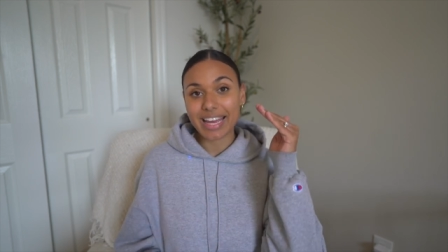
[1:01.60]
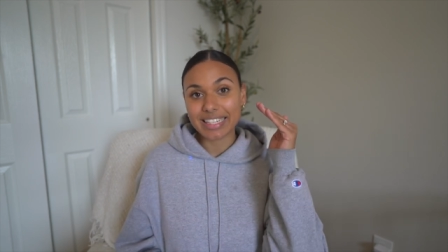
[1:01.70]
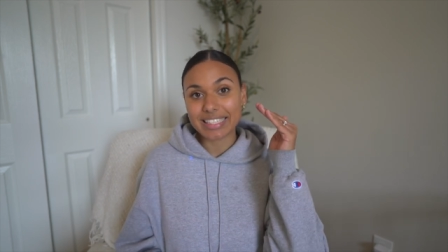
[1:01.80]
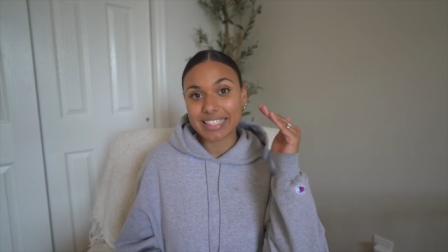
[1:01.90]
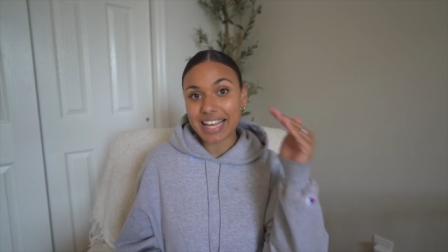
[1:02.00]

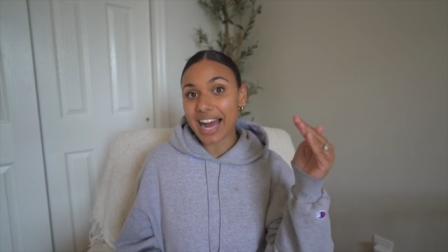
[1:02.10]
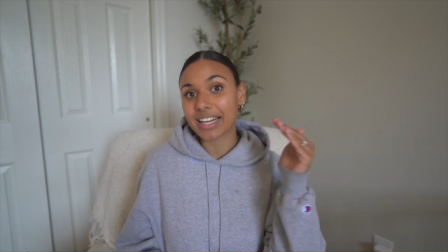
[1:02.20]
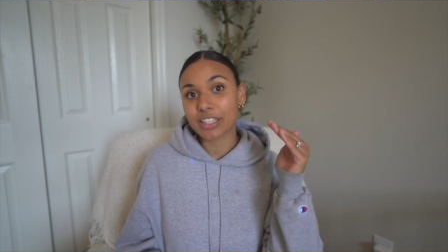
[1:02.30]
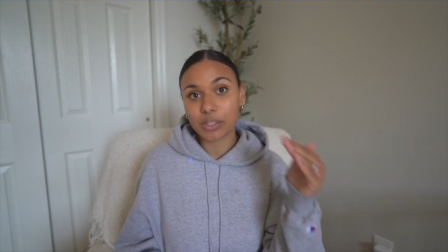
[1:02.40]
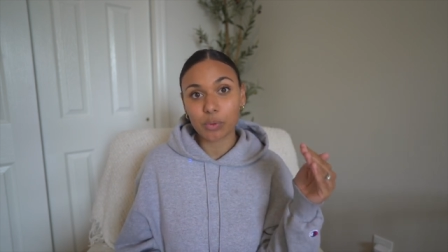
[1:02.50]

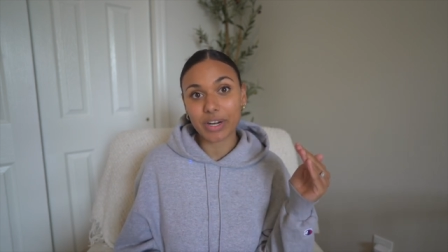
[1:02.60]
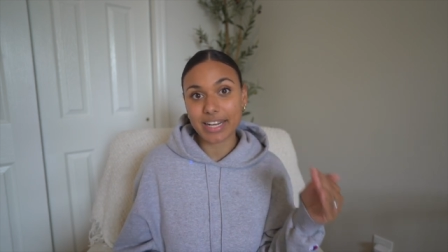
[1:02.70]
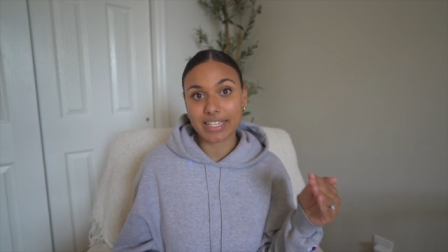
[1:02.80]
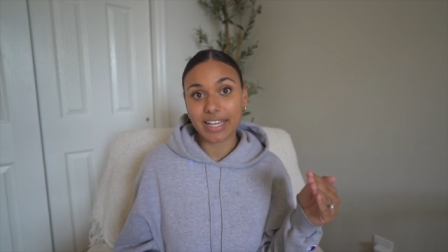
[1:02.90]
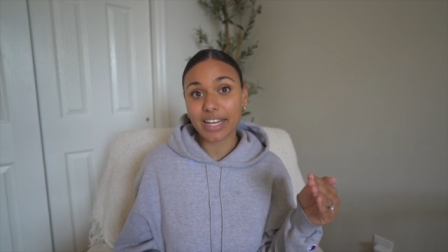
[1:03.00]
exactly what
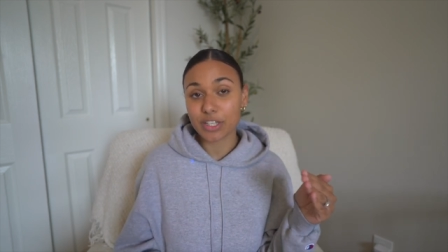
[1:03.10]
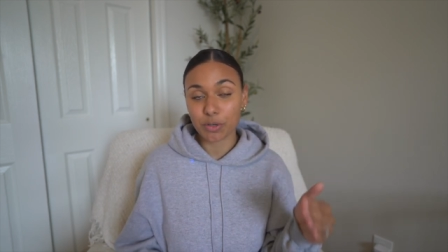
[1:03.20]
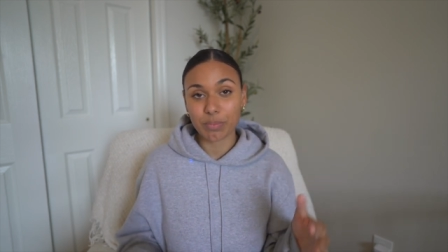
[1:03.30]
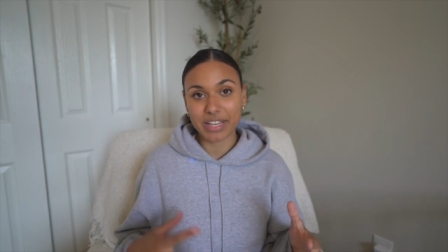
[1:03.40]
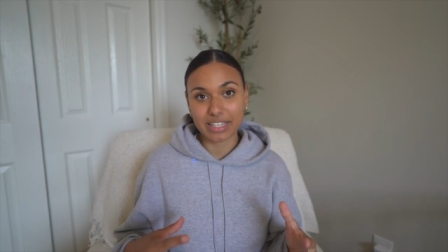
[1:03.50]
I did.
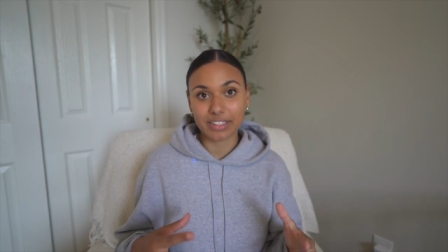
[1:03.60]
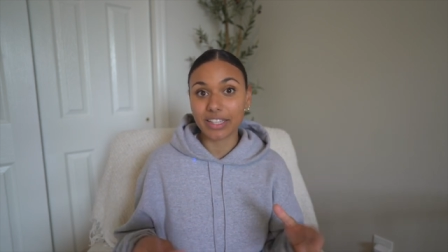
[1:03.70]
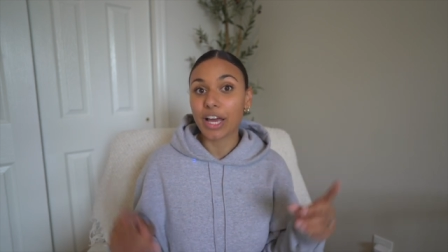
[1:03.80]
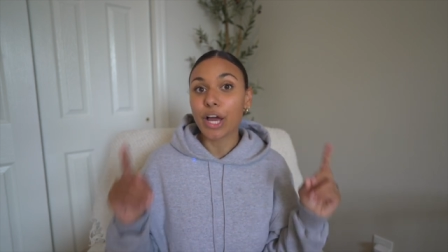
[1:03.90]
So basically,